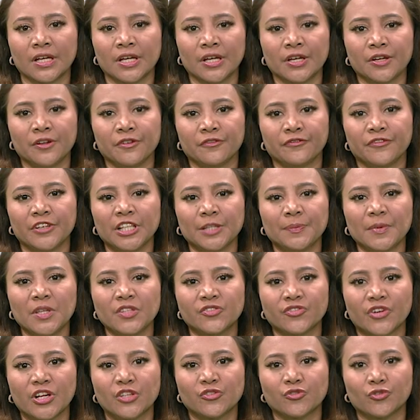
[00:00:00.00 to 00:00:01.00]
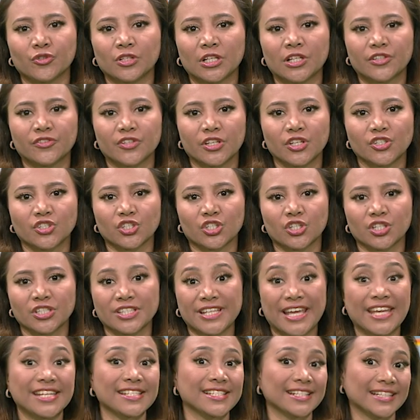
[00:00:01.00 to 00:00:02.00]
Philippine rural teacher takes
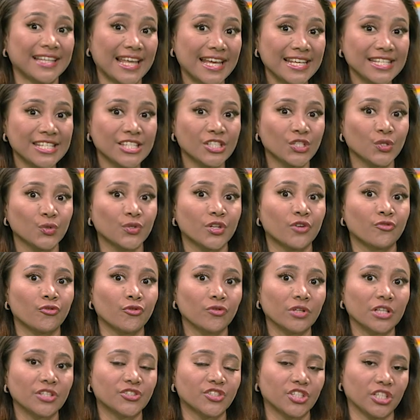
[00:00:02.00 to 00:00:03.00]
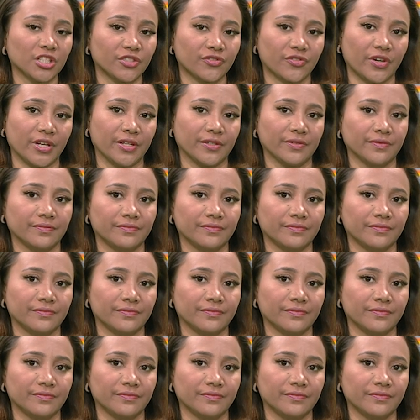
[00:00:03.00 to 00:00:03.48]
class to the rural children.